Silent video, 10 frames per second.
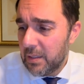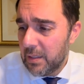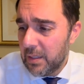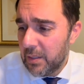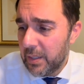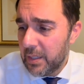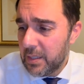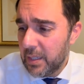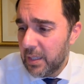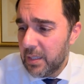I don't know how to
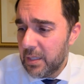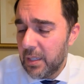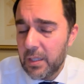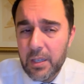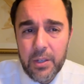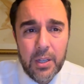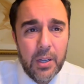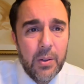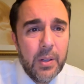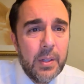silence it. There you
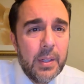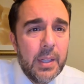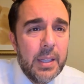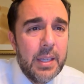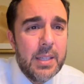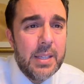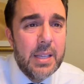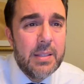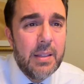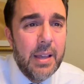go. He
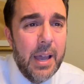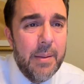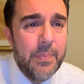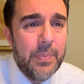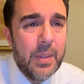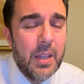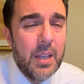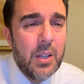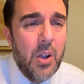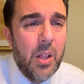says to them,
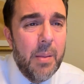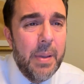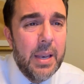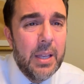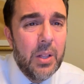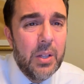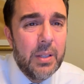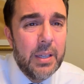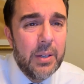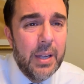all
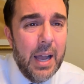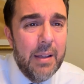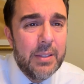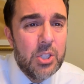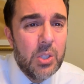right,